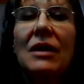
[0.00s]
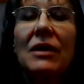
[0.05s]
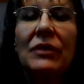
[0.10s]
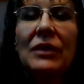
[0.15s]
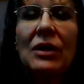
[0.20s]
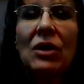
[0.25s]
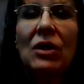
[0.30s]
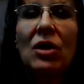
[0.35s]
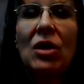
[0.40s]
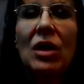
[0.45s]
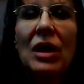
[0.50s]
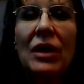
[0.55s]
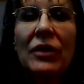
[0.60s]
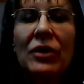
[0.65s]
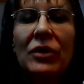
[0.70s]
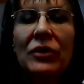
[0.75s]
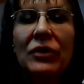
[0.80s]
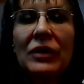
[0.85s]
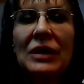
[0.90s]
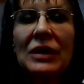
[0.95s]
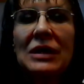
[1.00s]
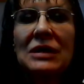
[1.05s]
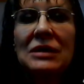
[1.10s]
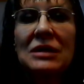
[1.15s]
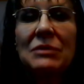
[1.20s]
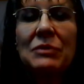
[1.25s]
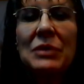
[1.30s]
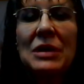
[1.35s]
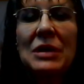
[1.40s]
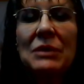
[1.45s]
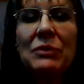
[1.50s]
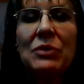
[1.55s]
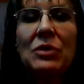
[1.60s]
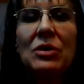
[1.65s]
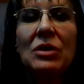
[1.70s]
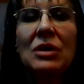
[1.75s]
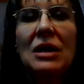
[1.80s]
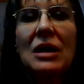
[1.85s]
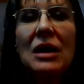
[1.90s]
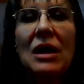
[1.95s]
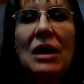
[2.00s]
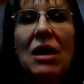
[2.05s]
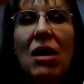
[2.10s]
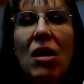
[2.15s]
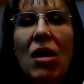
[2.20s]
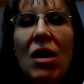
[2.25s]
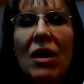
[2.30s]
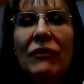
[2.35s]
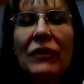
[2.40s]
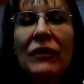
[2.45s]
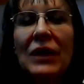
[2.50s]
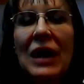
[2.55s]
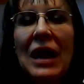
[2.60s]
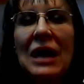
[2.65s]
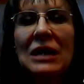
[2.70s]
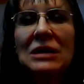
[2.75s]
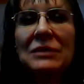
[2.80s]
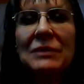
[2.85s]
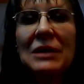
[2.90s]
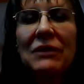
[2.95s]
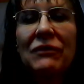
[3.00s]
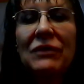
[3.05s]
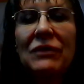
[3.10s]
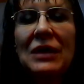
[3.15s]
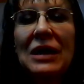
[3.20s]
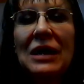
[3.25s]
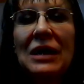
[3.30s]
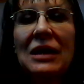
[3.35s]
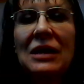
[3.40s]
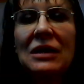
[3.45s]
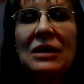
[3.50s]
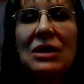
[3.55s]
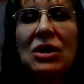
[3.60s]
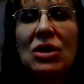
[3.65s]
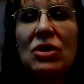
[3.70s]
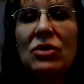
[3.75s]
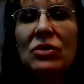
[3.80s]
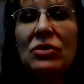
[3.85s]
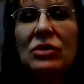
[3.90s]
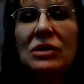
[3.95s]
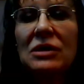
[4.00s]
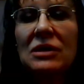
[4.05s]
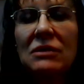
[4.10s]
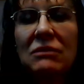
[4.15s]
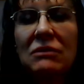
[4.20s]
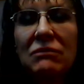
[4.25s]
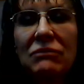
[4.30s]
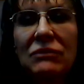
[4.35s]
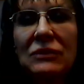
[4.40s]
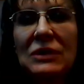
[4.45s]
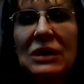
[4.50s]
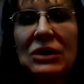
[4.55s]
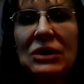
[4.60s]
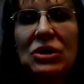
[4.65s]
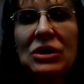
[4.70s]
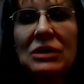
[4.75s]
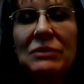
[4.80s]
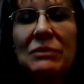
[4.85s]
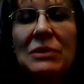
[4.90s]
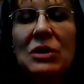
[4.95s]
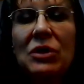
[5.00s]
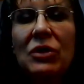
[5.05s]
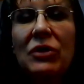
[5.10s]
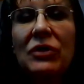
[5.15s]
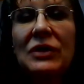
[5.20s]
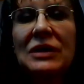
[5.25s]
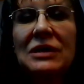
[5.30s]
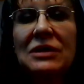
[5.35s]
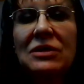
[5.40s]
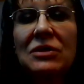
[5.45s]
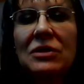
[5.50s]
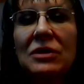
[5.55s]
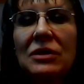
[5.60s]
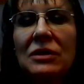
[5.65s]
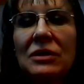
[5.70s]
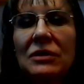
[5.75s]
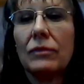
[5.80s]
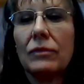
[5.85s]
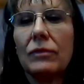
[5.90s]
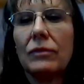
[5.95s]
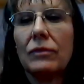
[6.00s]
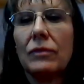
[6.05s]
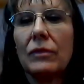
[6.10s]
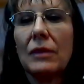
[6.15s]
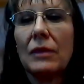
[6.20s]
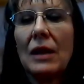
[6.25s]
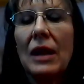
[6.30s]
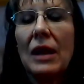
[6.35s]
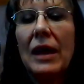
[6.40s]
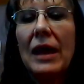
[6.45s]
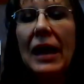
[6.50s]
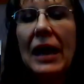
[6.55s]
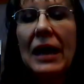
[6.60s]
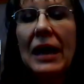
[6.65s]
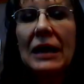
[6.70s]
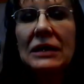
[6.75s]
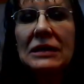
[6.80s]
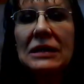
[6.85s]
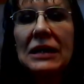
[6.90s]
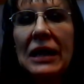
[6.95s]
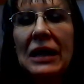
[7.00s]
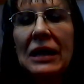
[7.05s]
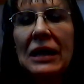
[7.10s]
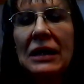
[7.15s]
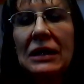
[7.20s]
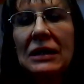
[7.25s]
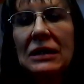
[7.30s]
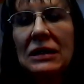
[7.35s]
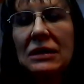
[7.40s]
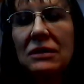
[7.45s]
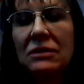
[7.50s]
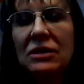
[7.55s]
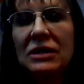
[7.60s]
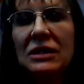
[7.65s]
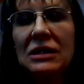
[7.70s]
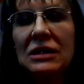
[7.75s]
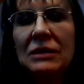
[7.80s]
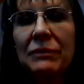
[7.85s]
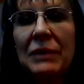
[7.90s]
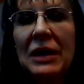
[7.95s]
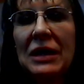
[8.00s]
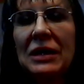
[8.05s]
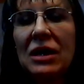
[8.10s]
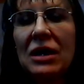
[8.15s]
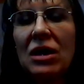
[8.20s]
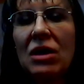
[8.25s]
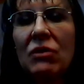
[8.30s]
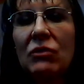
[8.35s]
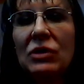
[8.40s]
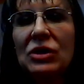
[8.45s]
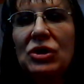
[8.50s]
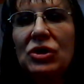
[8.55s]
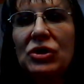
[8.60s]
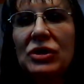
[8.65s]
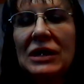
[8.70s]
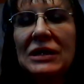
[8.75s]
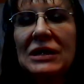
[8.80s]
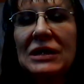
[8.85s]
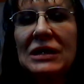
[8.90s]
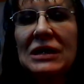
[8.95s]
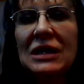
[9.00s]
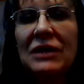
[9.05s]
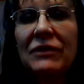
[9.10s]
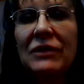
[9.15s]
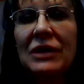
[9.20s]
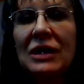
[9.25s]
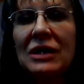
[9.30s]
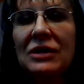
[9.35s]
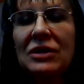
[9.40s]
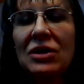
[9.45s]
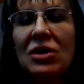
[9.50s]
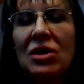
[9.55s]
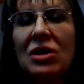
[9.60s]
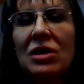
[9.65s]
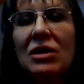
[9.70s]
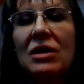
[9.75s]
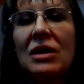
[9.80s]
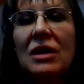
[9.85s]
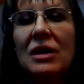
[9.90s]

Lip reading: There are other things that people often ask me if they can use, such as milk thistle. And again, just depending on what your sensitivities are,